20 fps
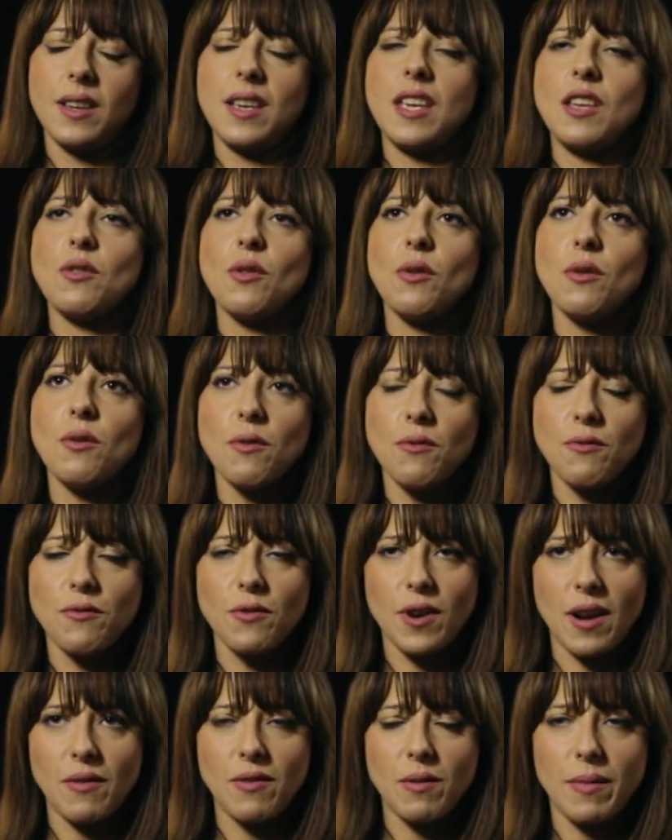you know,
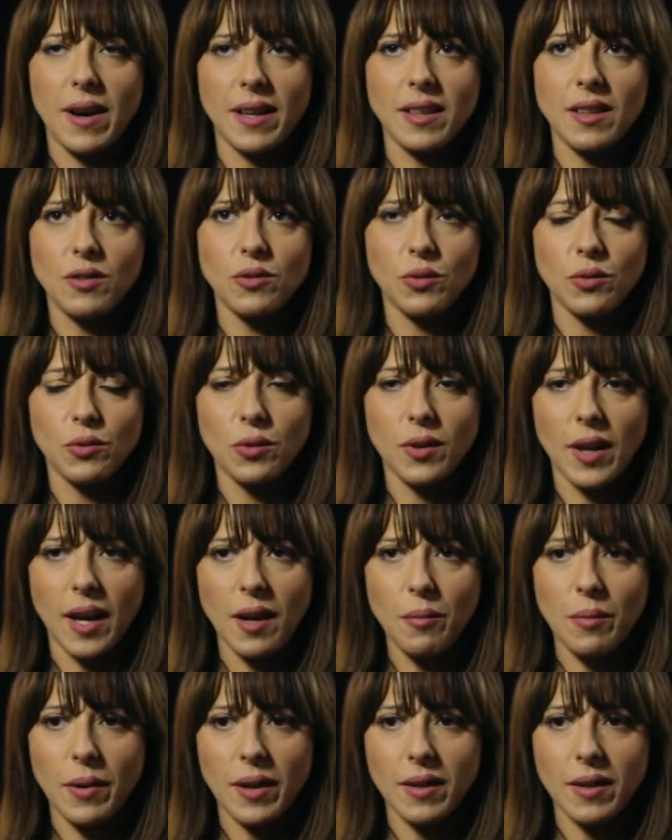for everybody to do that.